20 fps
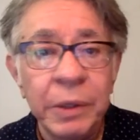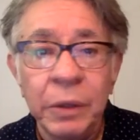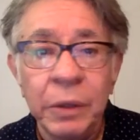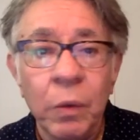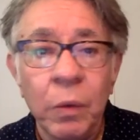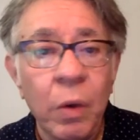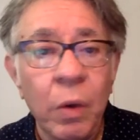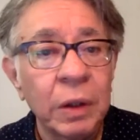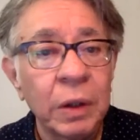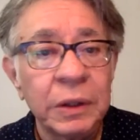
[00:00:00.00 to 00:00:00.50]

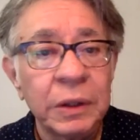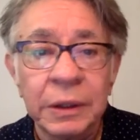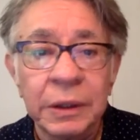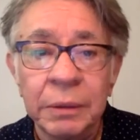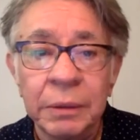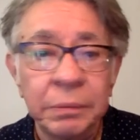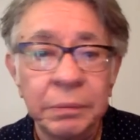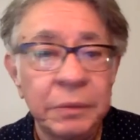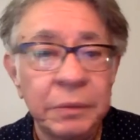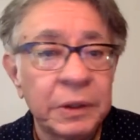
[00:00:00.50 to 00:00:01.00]
wall
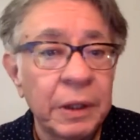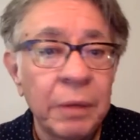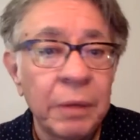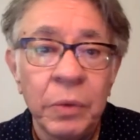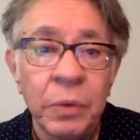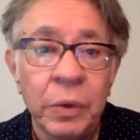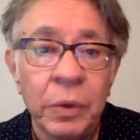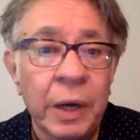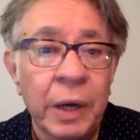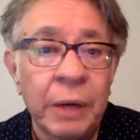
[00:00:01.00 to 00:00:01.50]
some
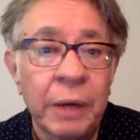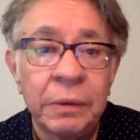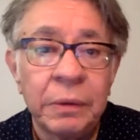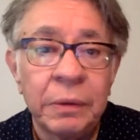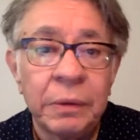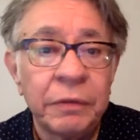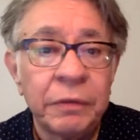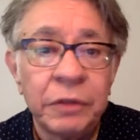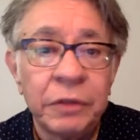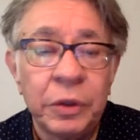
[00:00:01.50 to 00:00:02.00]
somewhere, I'd
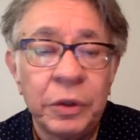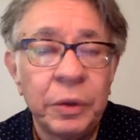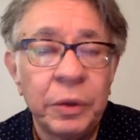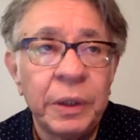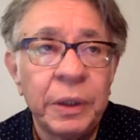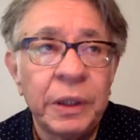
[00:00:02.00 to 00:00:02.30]
love to do it.